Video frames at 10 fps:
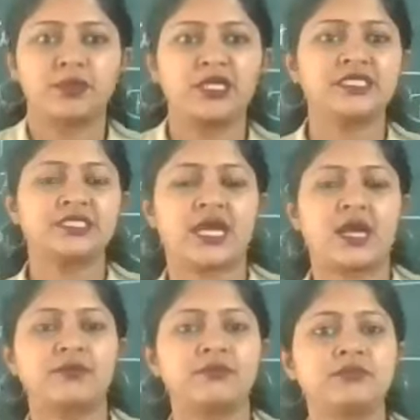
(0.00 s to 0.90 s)
Please
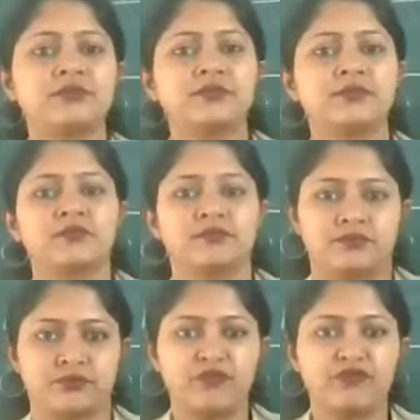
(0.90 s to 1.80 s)
come
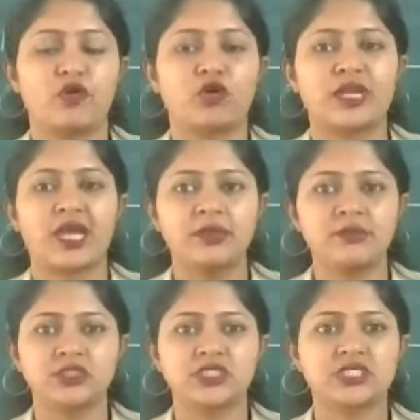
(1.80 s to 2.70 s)
before
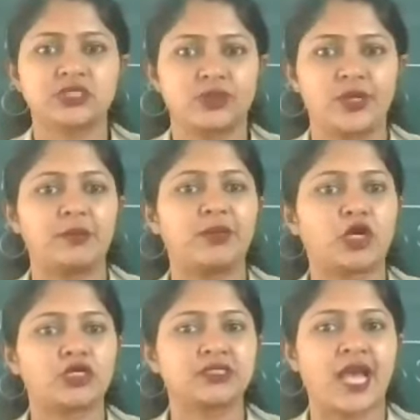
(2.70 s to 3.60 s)
time. Just wait,
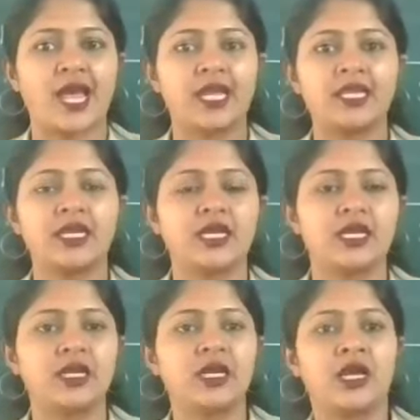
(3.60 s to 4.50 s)
because I
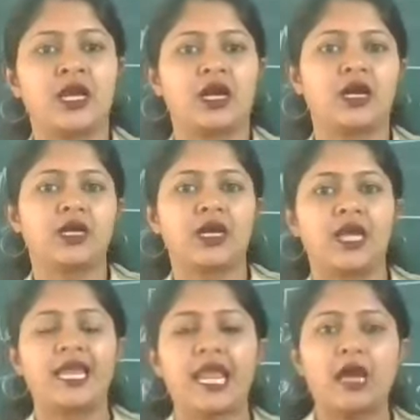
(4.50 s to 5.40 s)

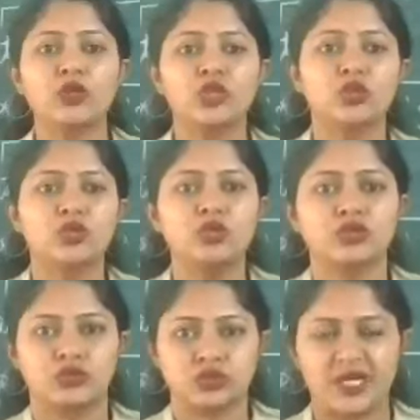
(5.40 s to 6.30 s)
allow
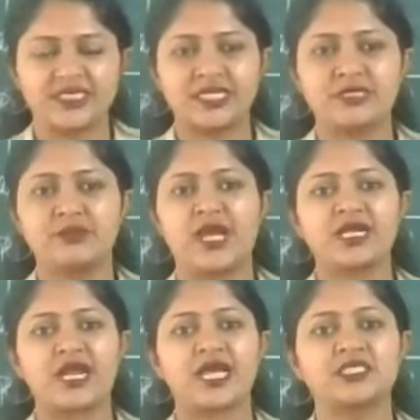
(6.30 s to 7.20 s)
you to attend my
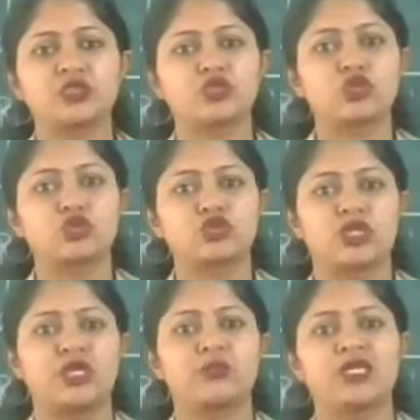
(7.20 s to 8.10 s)
class 2 to
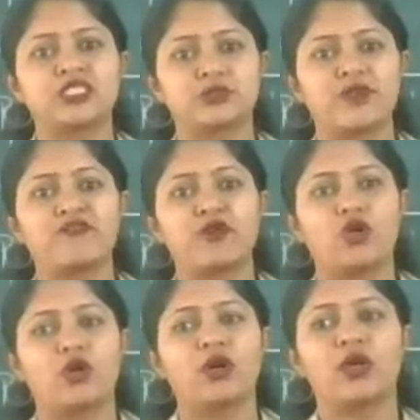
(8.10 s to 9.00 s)
3 minutes
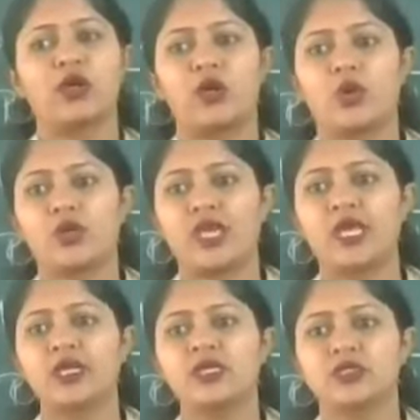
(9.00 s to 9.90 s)
before.
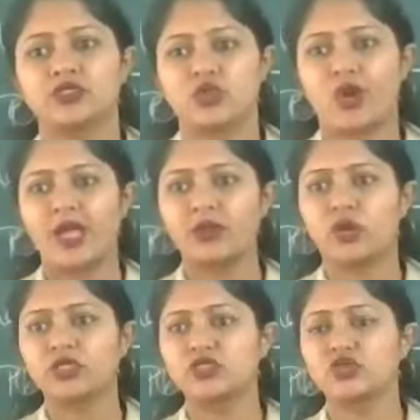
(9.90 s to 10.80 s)
Okay, so I
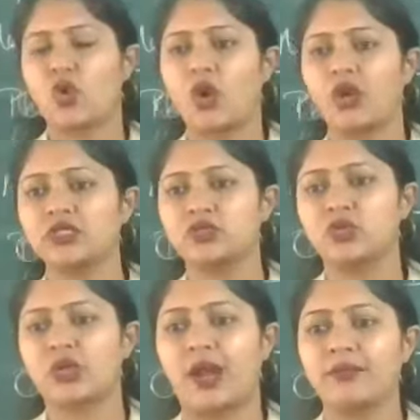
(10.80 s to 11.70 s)
want you all to
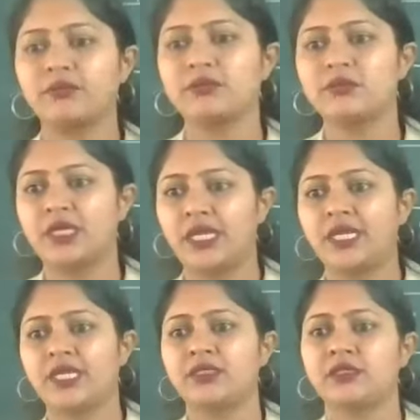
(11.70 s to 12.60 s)
come
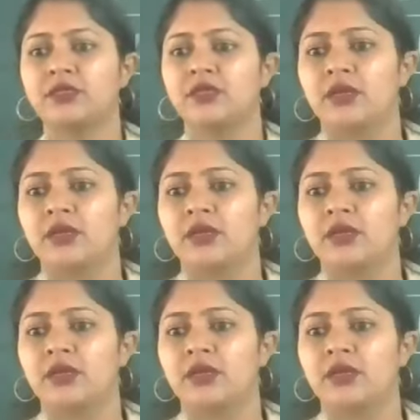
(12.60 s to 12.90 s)
in